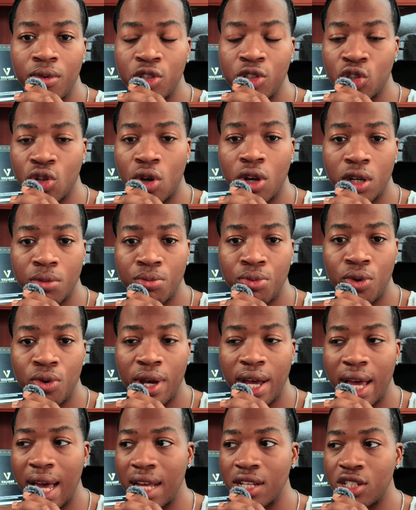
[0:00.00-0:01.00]
starting
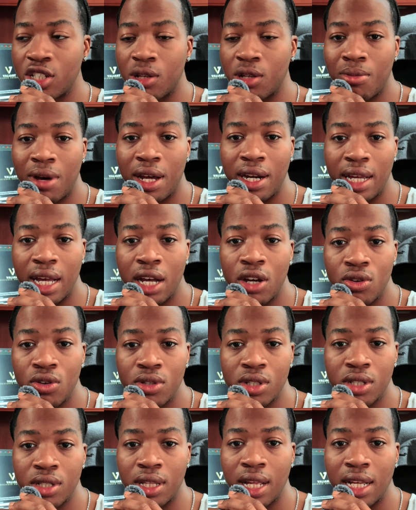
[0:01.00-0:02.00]
point as somebody
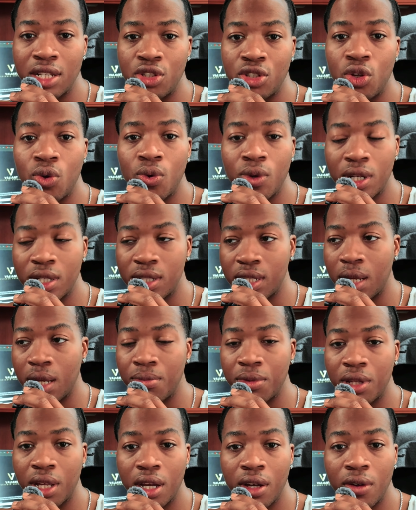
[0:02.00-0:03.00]
else that's doing the
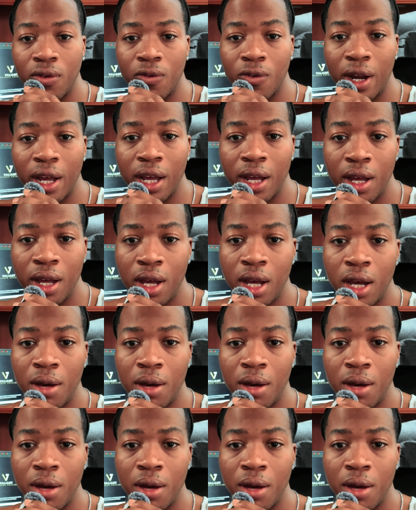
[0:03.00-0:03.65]
same thing, right?